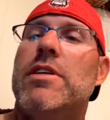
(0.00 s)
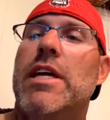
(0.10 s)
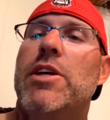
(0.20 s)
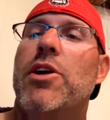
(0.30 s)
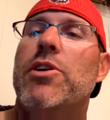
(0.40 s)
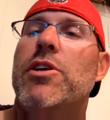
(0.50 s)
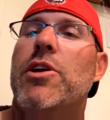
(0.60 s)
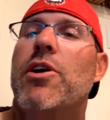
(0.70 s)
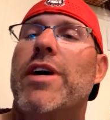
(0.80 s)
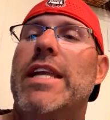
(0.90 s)
And,
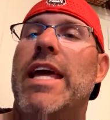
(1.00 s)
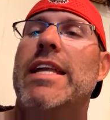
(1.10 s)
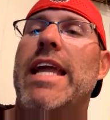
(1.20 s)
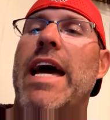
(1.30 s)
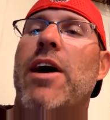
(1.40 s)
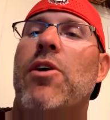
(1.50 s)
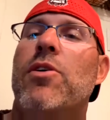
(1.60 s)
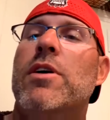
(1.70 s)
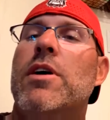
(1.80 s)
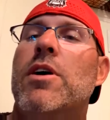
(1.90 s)
and now
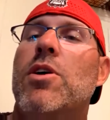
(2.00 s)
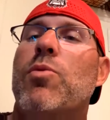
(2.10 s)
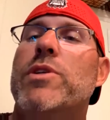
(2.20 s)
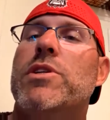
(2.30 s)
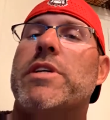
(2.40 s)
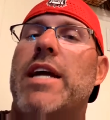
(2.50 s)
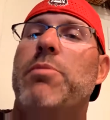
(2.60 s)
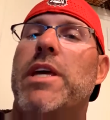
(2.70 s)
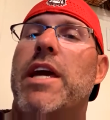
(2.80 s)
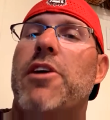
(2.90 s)
we just got to
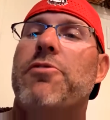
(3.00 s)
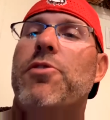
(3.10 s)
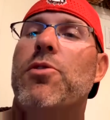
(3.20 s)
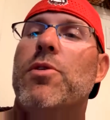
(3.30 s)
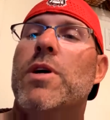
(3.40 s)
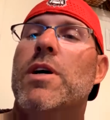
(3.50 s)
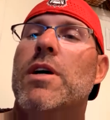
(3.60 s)
be careful